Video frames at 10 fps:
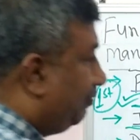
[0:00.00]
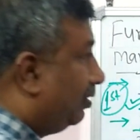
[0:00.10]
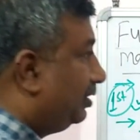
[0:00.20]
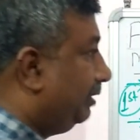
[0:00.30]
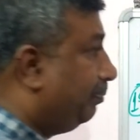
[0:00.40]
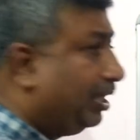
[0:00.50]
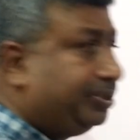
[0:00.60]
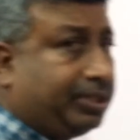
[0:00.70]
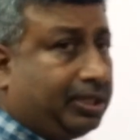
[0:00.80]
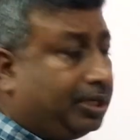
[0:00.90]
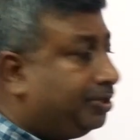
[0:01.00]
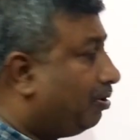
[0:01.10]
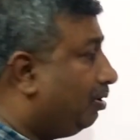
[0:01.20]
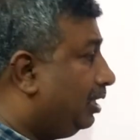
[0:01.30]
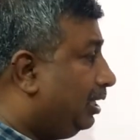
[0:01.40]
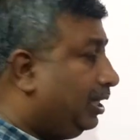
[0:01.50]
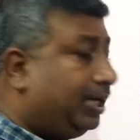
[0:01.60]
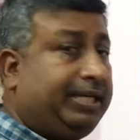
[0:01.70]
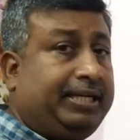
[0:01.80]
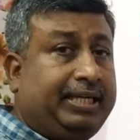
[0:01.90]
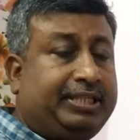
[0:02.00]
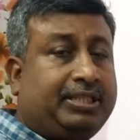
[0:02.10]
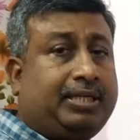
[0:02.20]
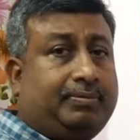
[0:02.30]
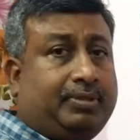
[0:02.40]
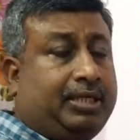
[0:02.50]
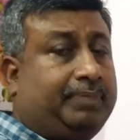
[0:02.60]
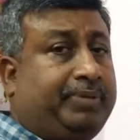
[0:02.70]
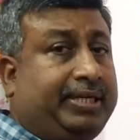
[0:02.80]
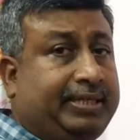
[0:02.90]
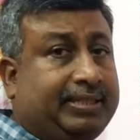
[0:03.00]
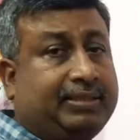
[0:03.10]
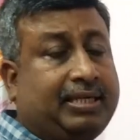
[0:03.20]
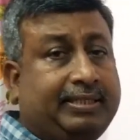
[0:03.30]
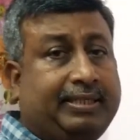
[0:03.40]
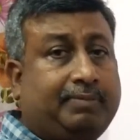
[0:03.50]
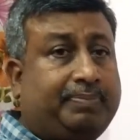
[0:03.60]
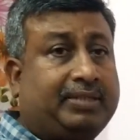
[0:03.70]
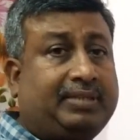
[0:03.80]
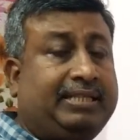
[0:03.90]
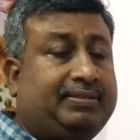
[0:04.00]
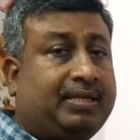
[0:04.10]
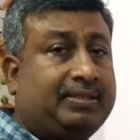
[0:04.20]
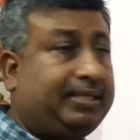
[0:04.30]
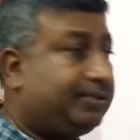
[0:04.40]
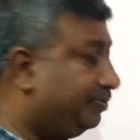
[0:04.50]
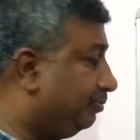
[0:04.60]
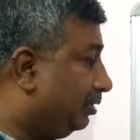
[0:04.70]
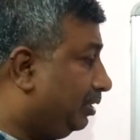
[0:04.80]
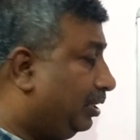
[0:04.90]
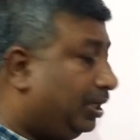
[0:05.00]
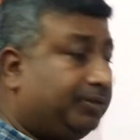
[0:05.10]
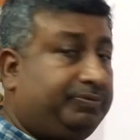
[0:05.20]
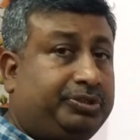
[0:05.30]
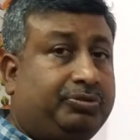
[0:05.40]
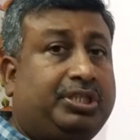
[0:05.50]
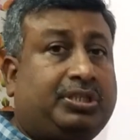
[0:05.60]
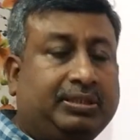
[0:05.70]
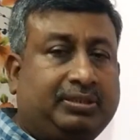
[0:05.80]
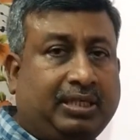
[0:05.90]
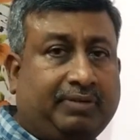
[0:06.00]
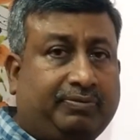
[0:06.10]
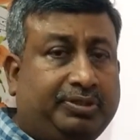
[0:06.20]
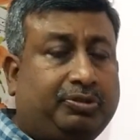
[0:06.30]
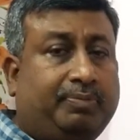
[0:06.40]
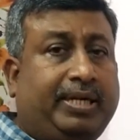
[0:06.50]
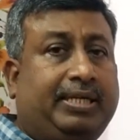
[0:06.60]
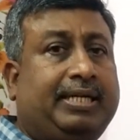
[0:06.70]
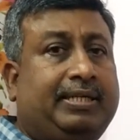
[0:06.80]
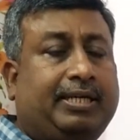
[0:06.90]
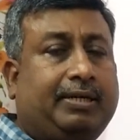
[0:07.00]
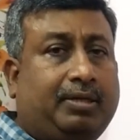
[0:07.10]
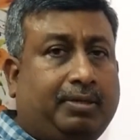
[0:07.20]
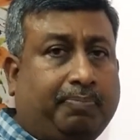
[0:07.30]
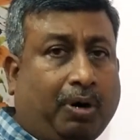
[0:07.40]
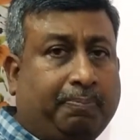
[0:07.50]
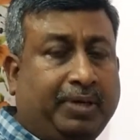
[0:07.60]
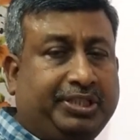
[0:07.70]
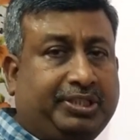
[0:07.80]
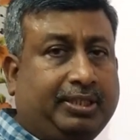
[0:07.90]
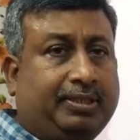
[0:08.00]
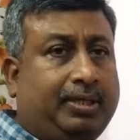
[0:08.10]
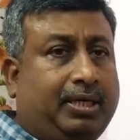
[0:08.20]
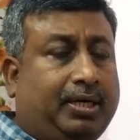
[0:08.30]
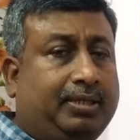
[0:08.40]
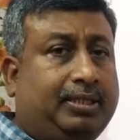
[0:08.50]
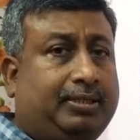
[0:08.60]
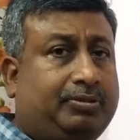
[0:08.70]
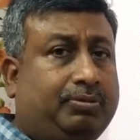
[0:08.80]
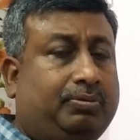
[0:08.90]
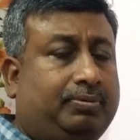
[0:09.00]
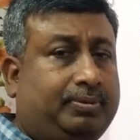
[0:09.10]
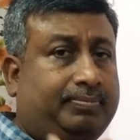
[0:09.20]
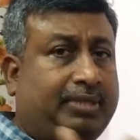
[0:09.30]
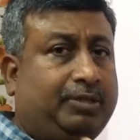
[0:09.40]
for the biological control. And in nature, predators are there, parasites are there. We should conserve, we should maintain their population either through